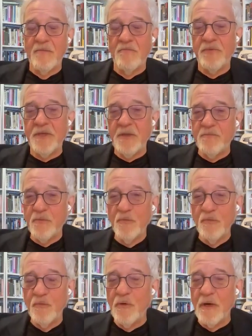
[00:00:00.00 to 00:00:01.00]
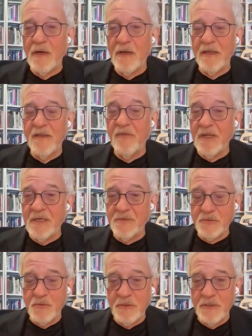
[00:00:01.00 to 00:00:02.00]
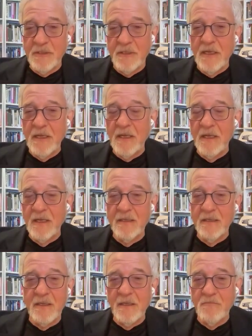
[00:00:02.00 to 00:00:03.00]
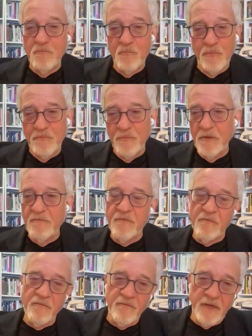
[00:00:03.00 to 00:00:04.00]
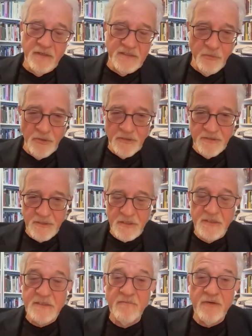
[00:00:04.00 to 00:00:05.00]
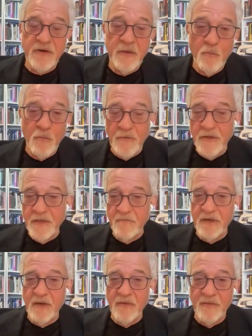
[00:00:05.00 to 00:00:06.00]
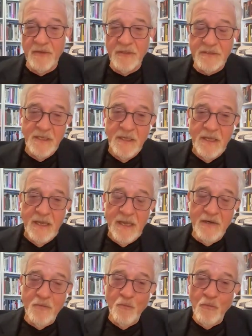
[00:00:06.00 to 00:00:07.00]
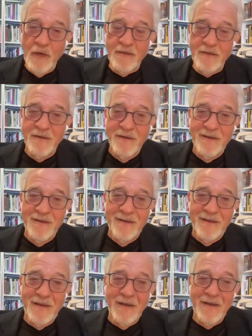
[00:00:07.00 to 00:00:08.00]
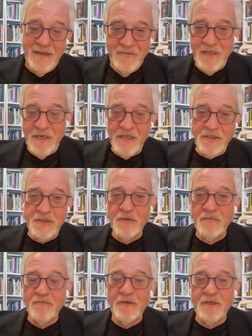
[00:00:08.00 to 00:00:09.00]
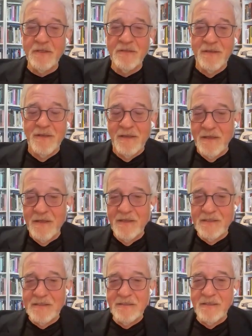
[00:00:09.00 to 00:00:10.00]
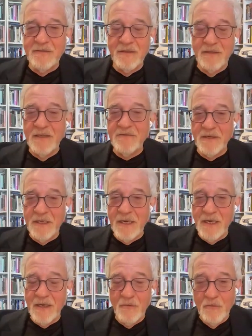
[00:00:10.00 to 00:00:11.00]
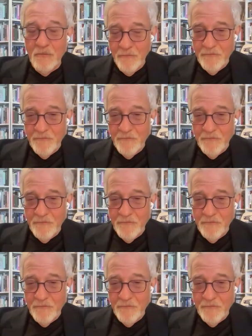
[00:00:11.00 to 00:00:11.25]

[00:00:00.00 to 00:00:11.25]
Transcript: people who are in the military and in various politicians are very worried about this. And one indication of it is that Netanyahu